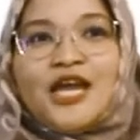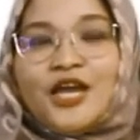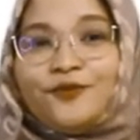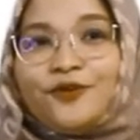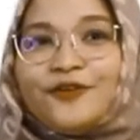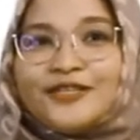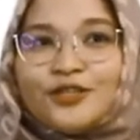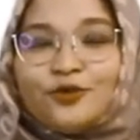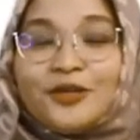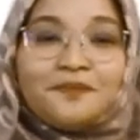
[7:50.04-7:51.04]
If you
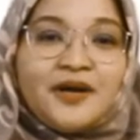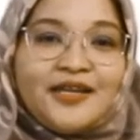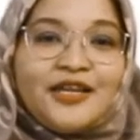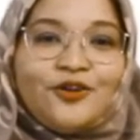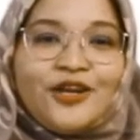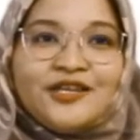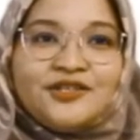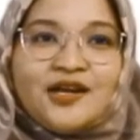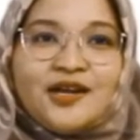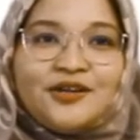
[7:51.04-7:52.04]
visit UNIPMA in
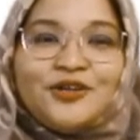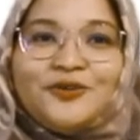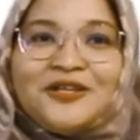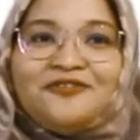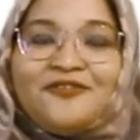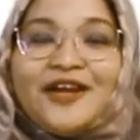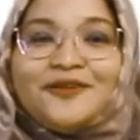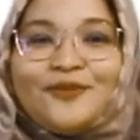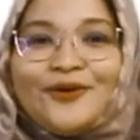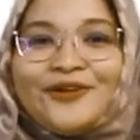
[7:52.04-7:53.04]
Indonesia, you will
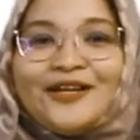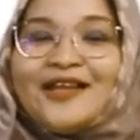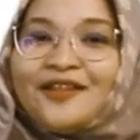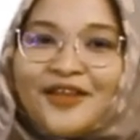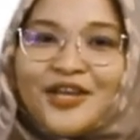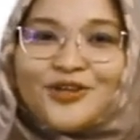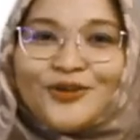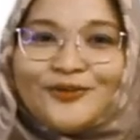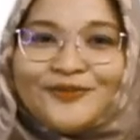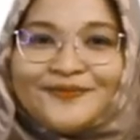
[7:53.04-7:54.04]
find more. Thank
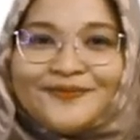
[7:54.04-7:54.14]
you.